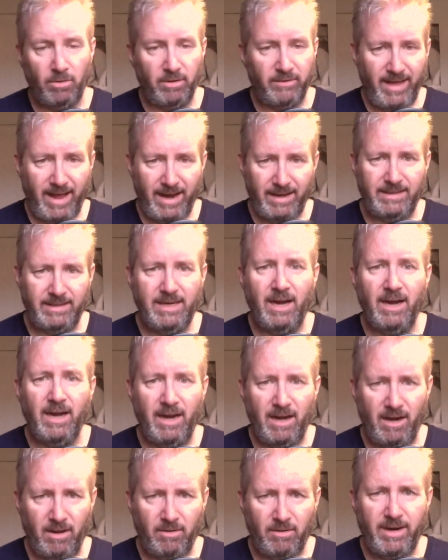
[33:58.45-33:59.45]
of that
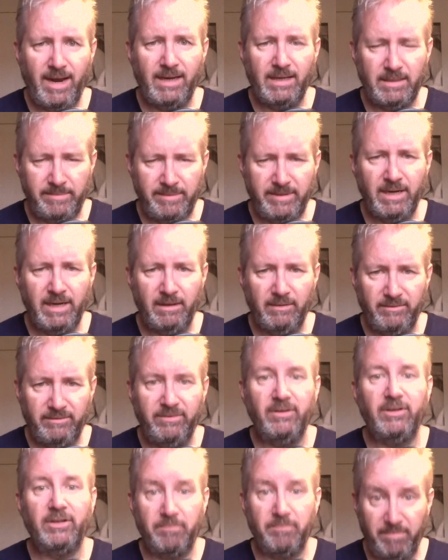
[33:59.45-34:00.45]
dialogue had to be done
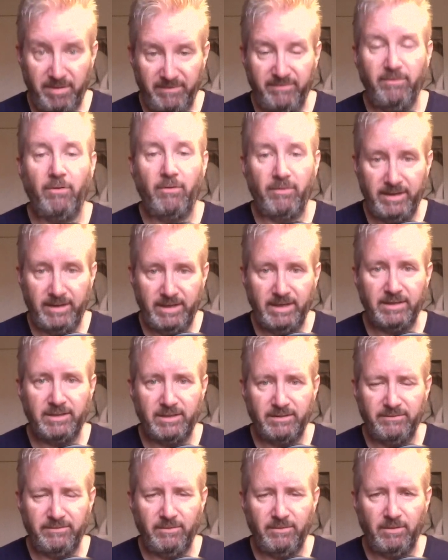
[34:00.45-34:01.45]
first before he does the
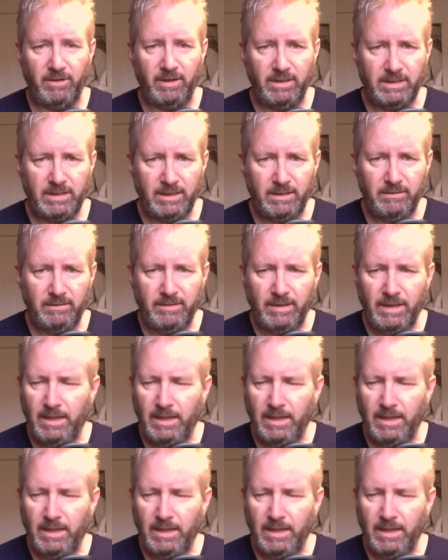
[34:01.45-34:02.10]
fall itself